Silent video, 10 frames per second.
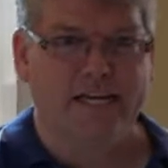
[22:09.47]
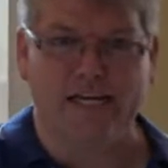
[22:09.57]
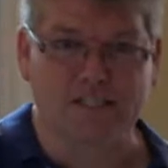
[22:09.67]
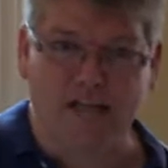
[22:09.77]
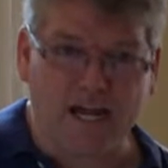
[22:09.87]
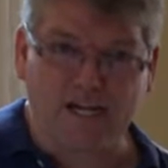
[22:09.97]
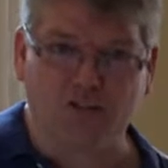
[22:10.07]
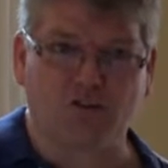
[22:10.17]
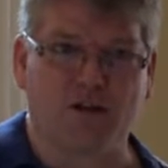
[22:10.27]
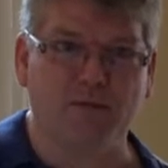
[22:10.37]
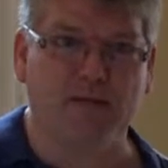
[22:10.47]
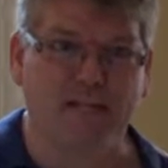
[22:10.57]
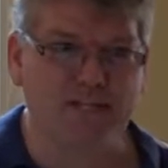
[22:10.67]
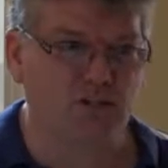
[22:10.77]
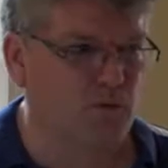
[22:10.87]
It's not an extreme in
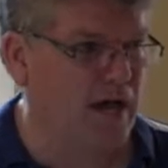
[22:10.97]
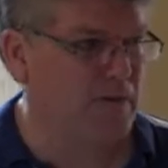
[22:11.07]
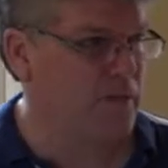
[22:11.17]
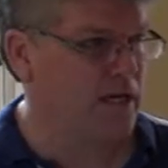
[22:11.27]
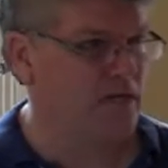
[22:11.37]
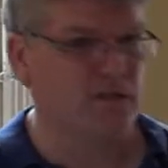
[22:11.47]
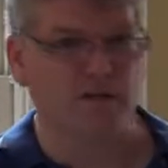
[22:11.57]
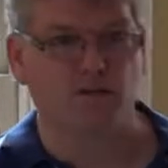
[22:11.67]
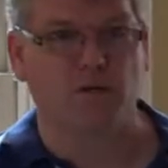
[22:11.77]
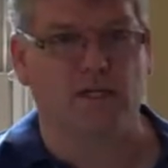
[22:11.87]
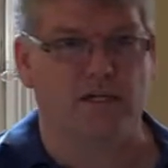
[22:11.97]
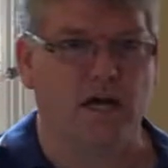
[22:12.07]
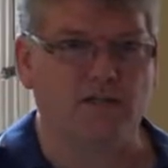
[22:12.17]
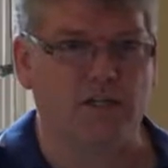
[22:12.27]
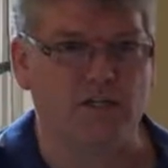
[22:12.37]
either way because here's what it
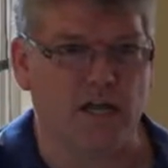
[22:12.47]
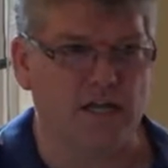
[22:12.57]
does it,